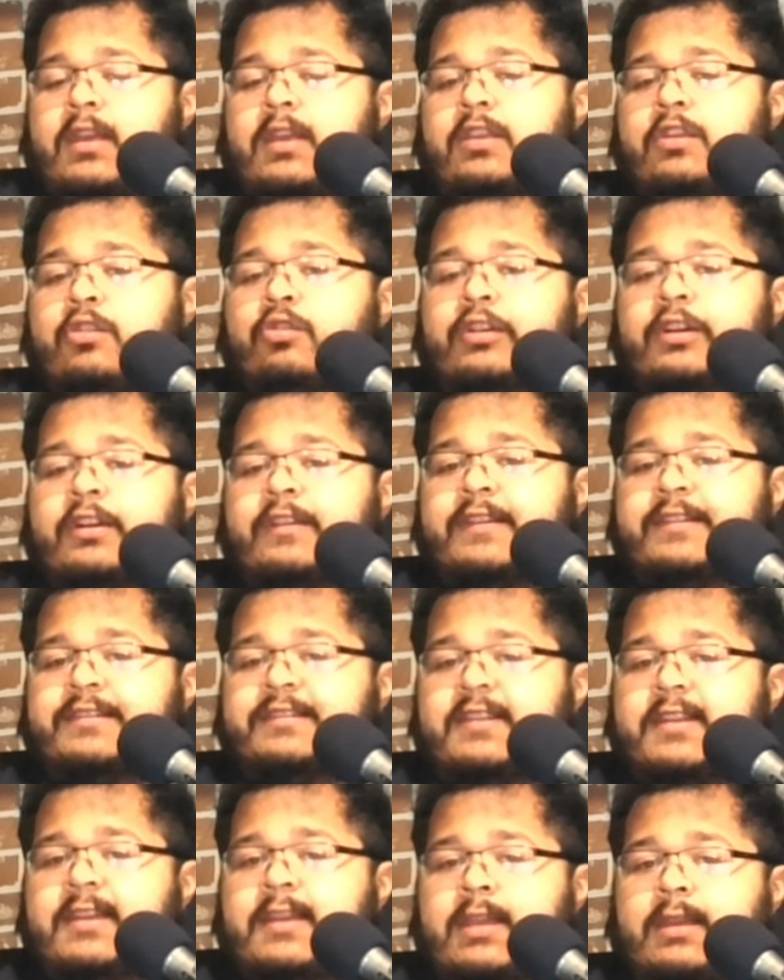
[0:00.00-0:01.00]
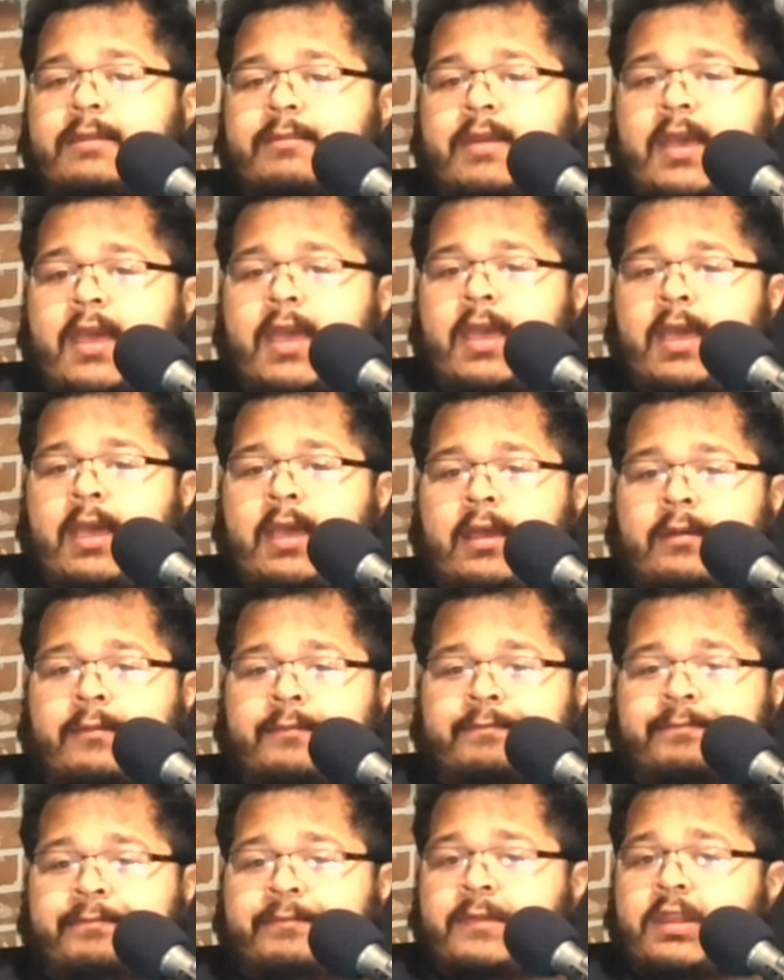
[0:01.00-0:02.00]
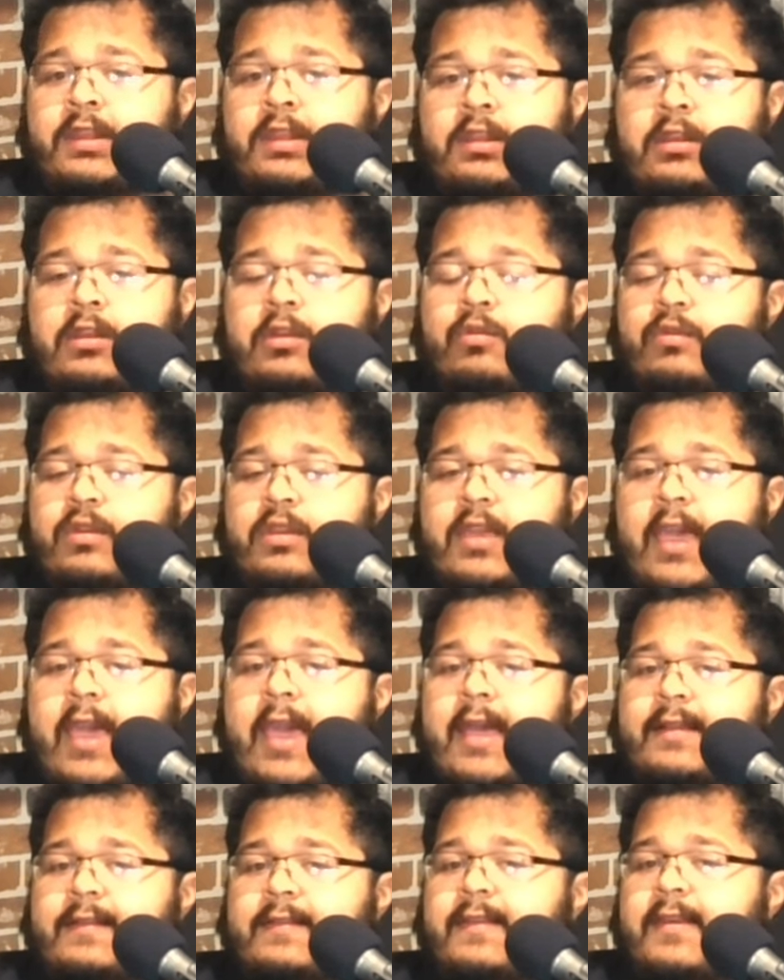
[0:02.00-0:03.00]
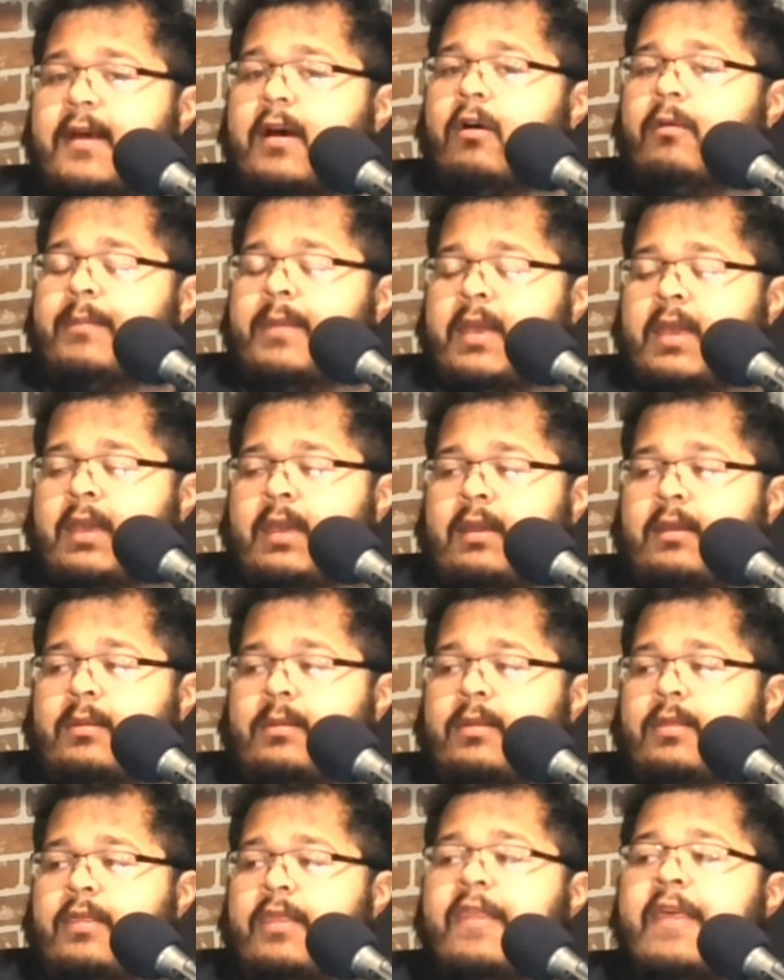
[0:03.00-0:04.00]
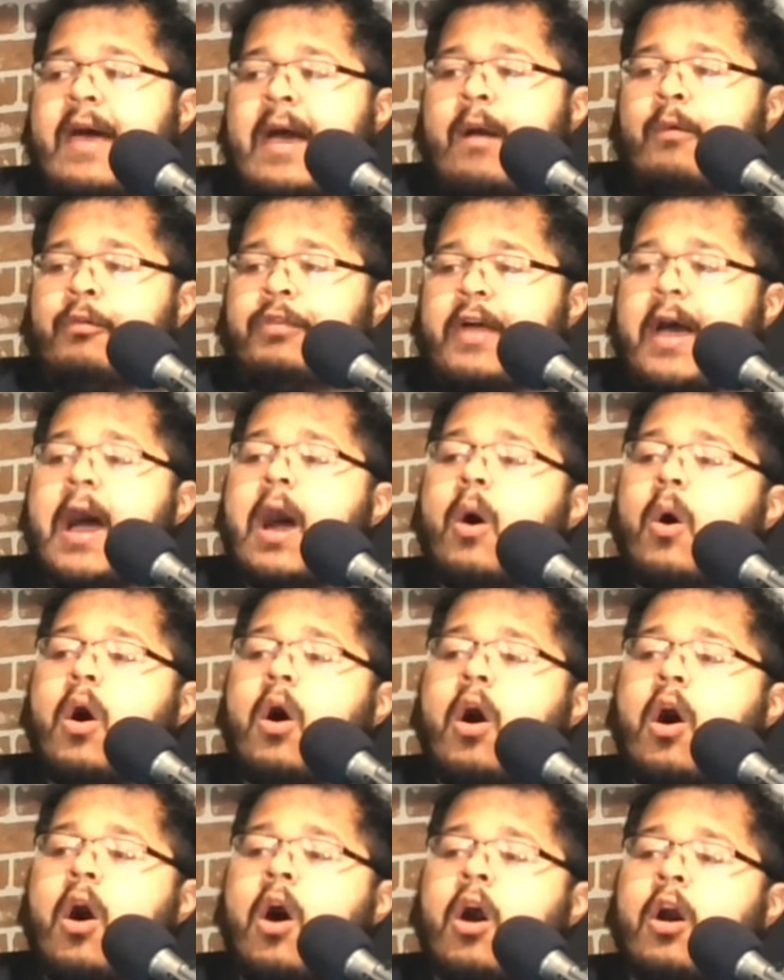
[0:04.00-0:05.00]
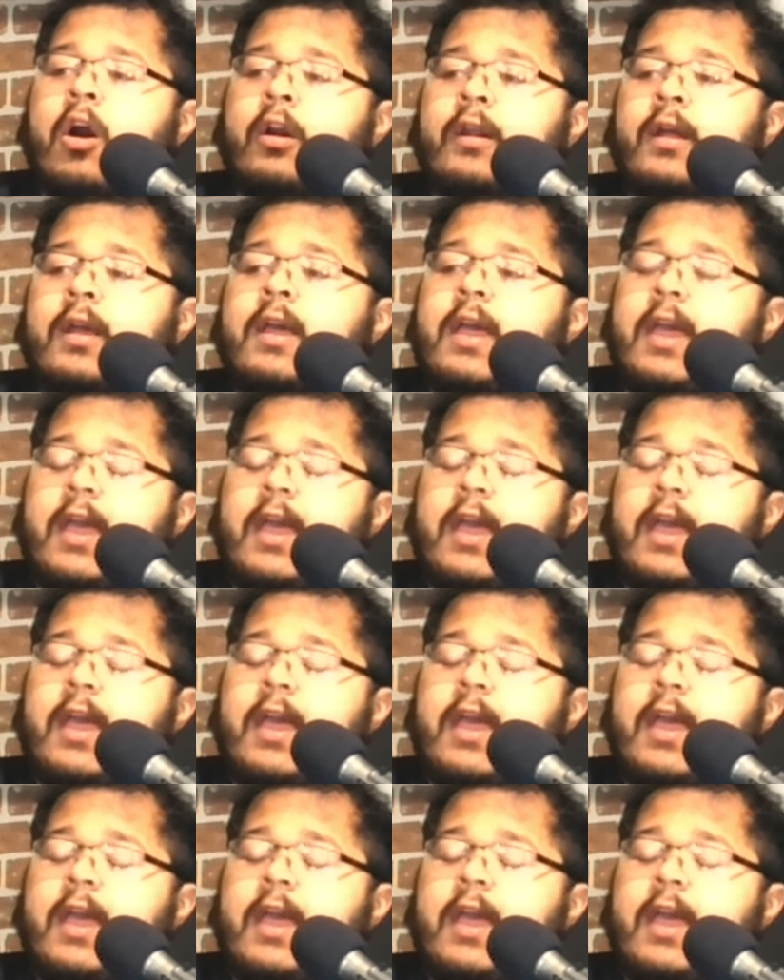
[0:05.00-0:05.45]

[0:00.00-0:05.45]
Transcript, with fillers: you look at this team and you can't tell me that with how hard,